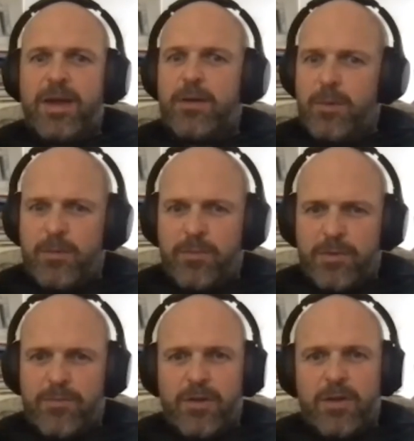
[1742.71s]
How do we
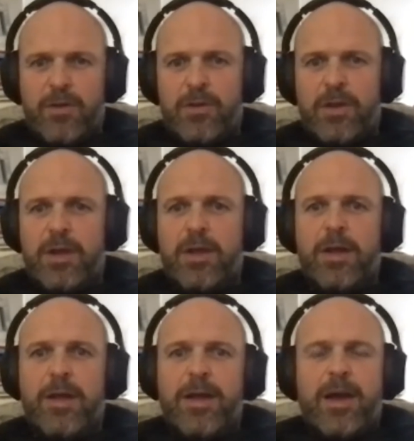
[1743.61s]
improve security?
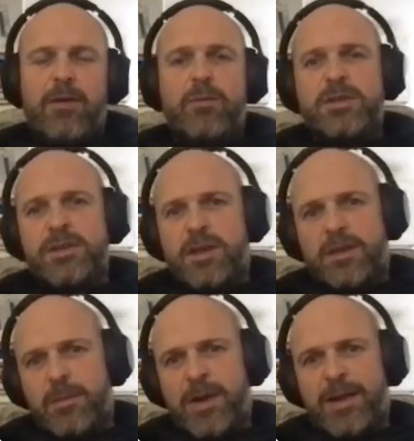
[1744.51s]
How do we
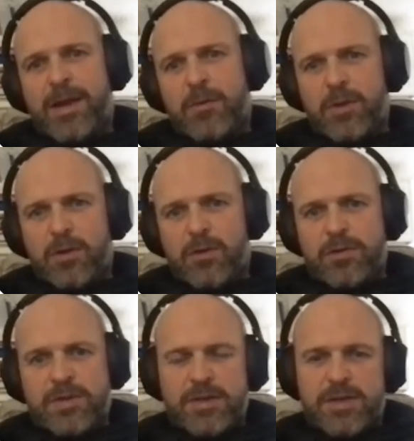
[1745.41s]
take demand out of the
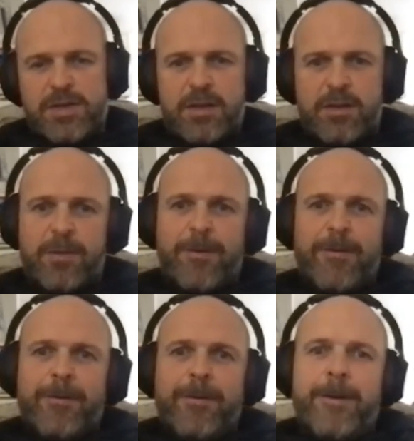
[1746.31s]
contact
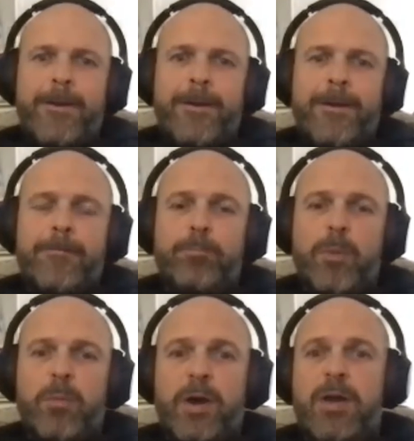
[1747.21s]
center
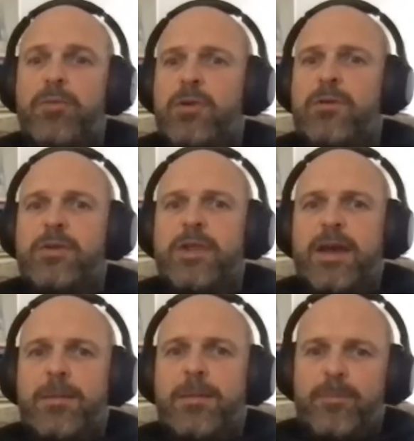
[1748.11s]
by improving the
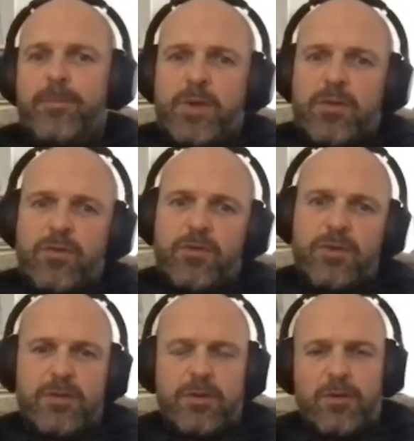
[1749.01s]
app, which
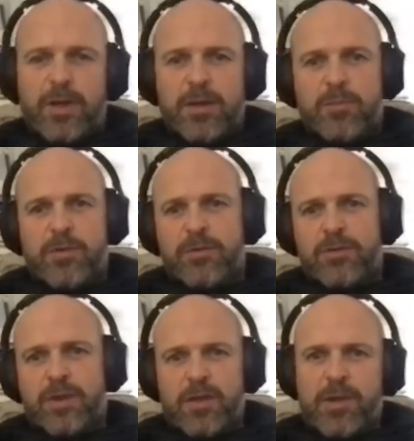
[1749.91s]
not only
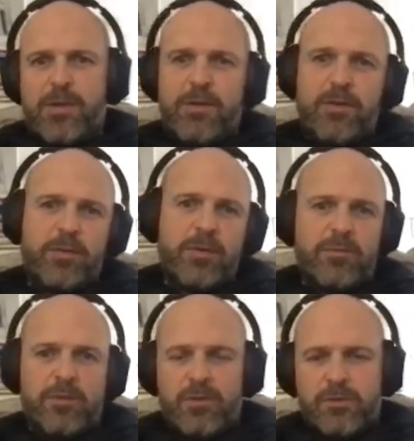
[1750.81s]
improves the experience, but
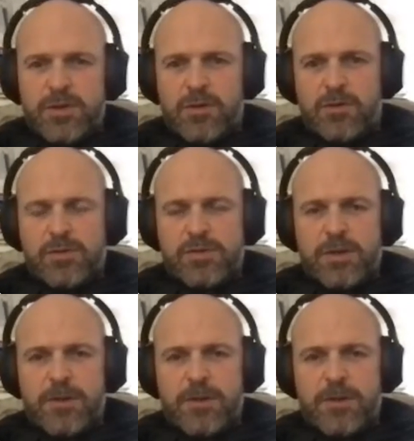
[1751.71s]
it reduces cost.